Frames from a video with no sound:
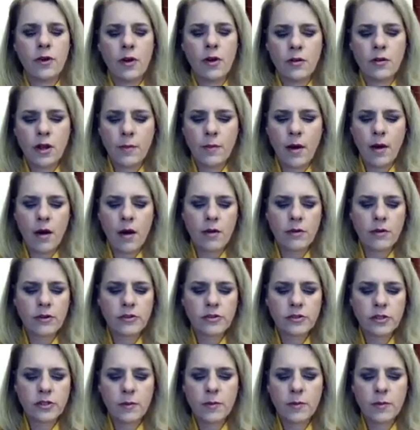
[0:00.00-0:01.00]
up all your
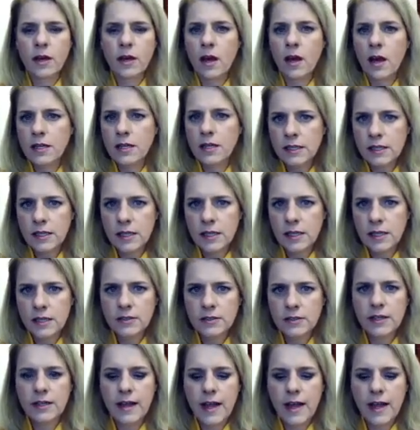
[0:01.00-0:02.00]
stomach contents
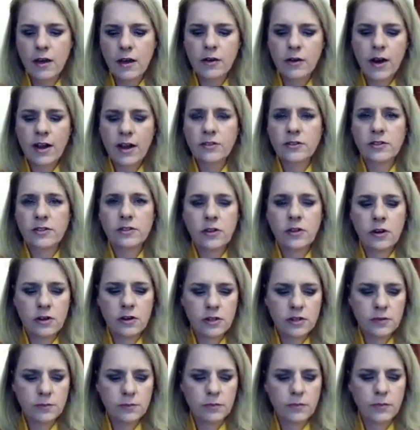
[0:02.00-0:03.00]
and now you're actually
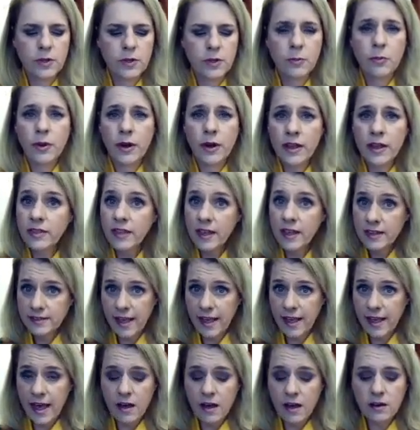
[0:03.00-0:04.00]
starting to bring things
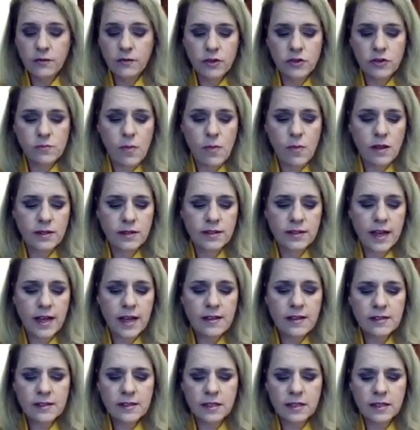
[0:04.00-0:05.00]
out of your small
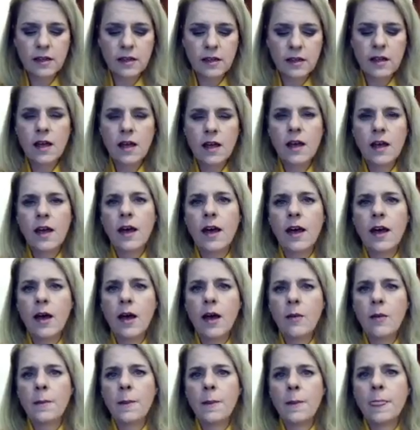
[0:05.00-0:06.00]
intestine,
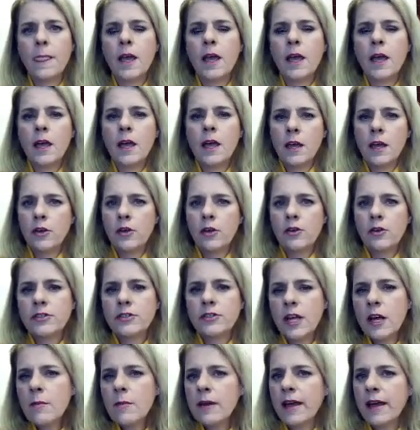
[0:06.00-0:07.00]
your
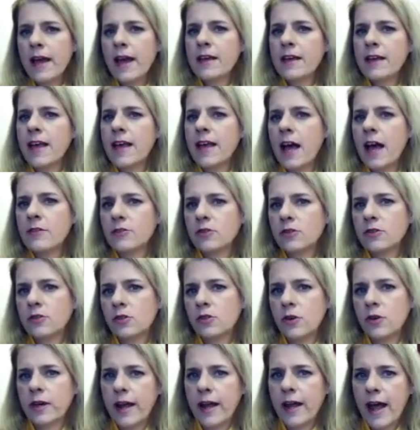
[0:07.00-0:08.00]
stomach has
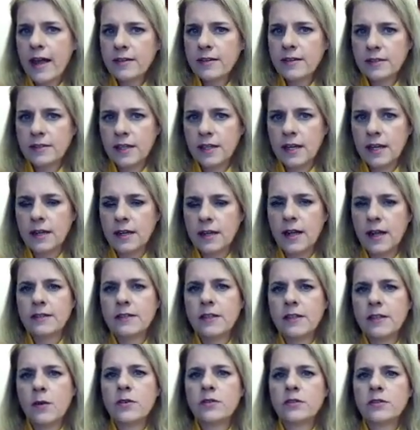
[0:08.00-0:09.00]
hydrochloric acid in it. And
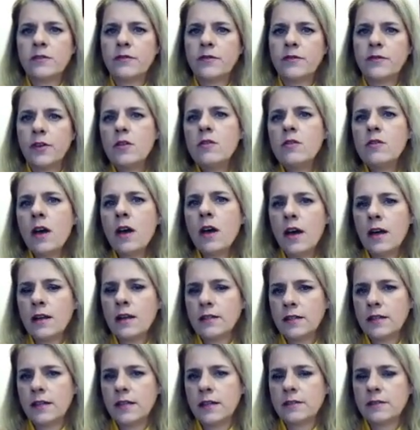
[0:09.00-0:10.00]
so as the food
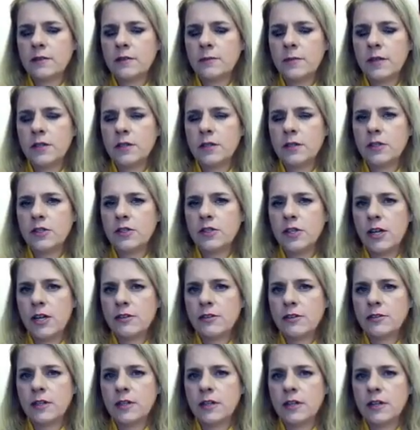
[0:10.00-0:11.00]
contents have been
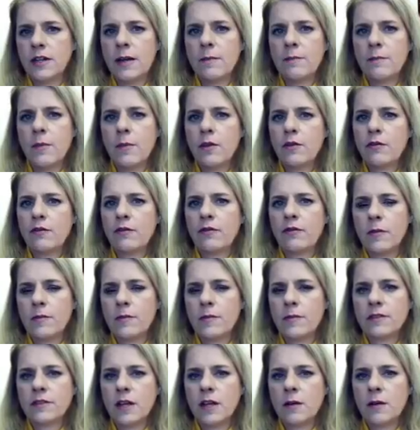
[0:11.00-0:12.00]
digested and they move from the
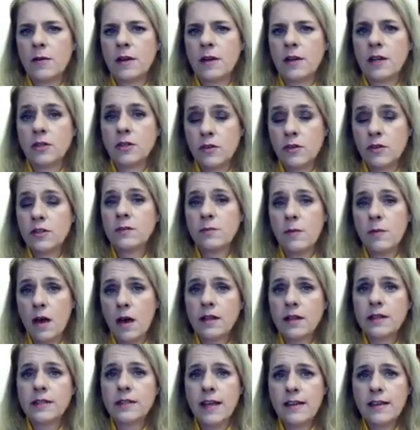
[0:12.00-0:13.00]
stomach to the small
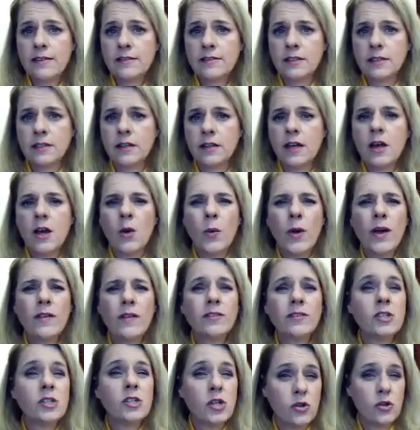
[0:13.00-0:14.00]
intestine, we have
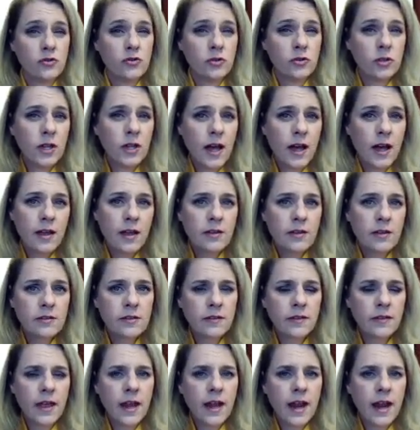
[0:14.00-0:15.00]
to neutralize
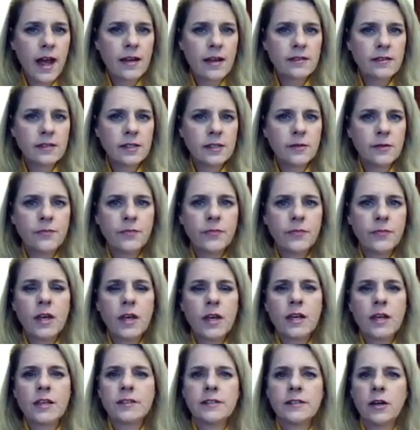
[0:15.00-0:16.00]
that acid.
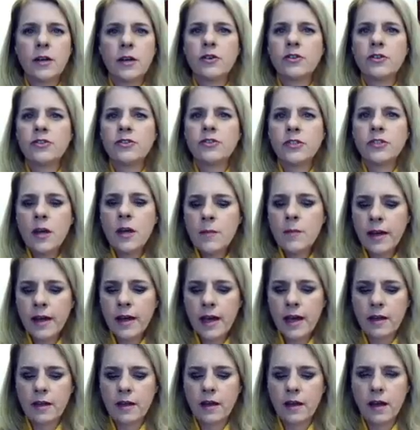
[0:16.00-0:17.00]
And so your stomach,
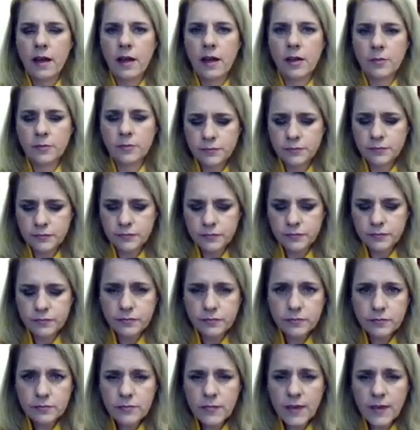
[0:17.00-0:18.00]

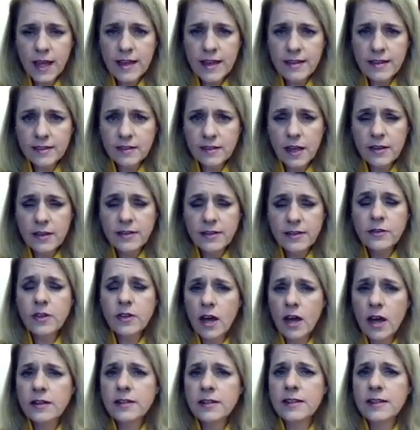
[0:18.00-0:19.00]
as those
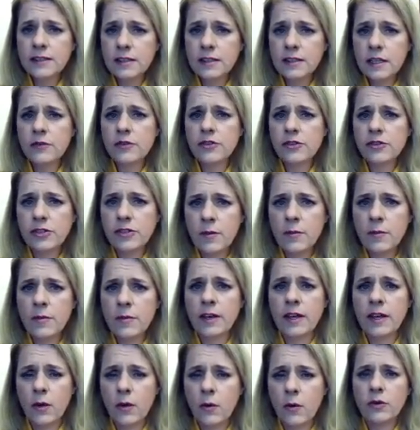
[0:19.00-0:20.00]
contents leave your stomach
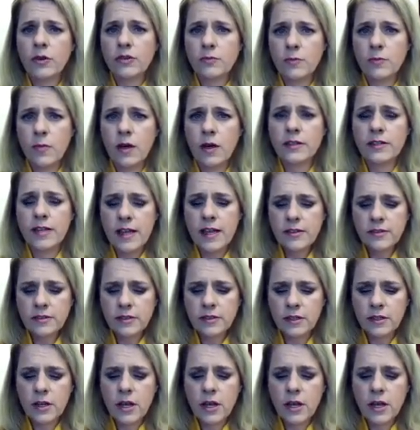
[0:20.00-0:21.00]
and go into your small
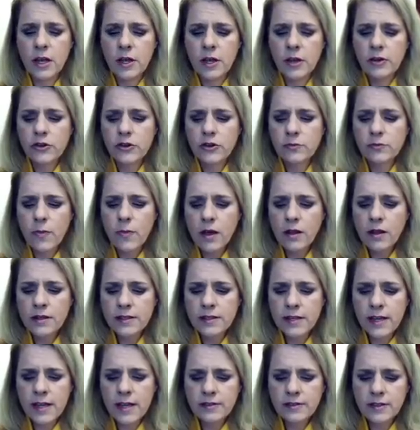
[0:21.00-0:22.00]

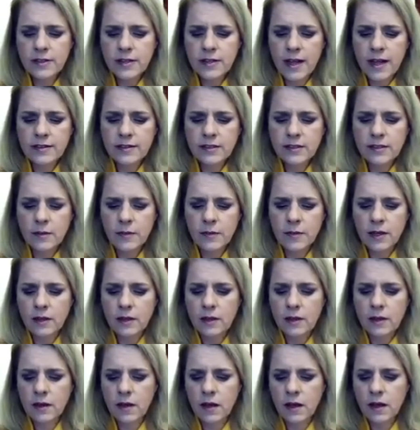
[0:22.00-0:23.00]
intestine has something
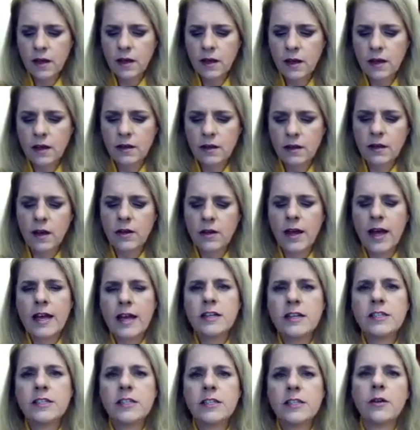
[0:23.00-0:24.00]
called
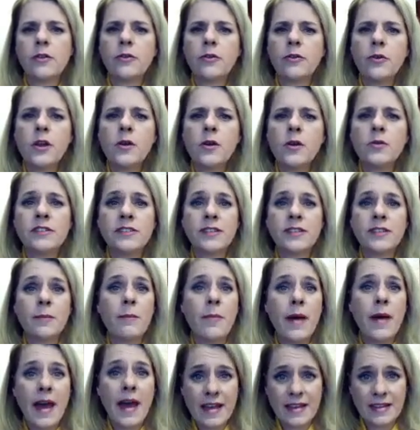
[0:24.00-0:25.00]
HCO3, which is a
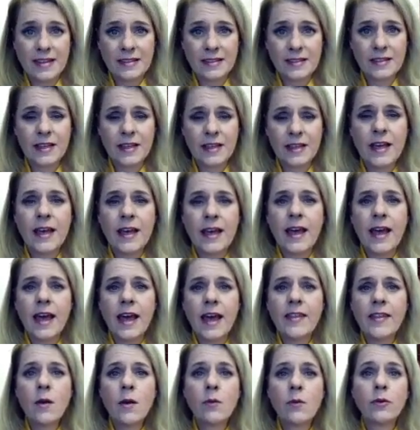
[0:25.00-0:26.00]
base.
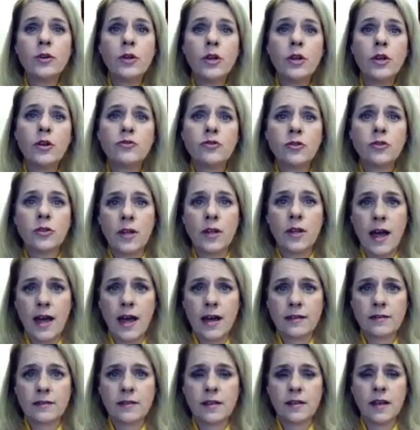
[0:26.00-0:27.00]
And that will
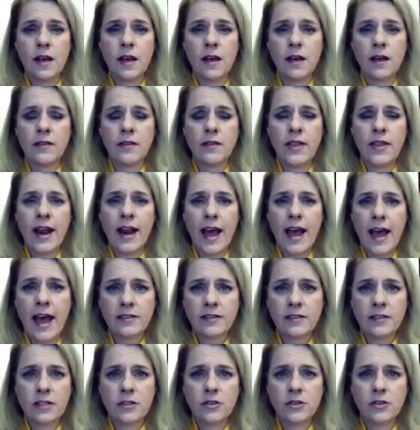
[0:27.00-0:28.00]
neutralize that
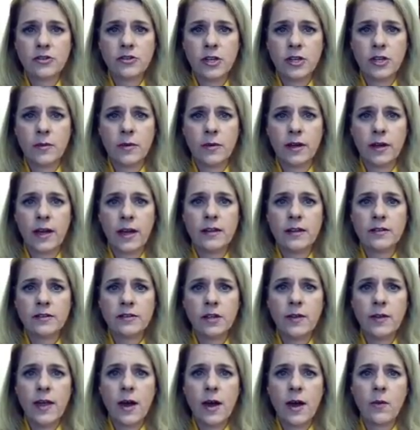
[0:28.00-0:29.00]
acid in your stomach. And so
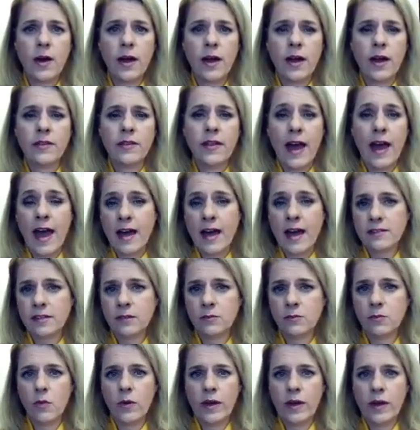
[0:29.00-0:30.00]
that way the acid
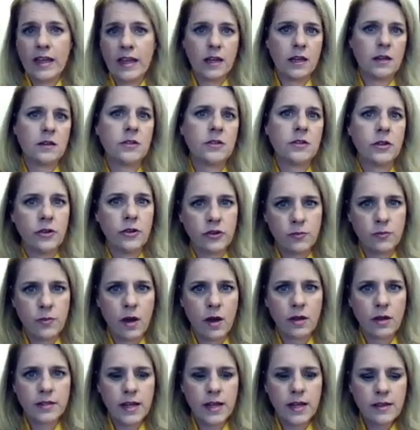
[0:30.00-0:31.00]
won't eat into your
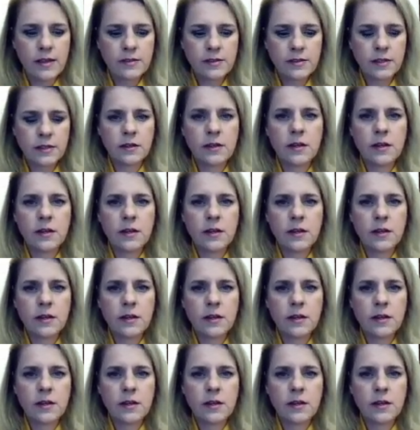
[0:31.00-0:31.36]
small intestine.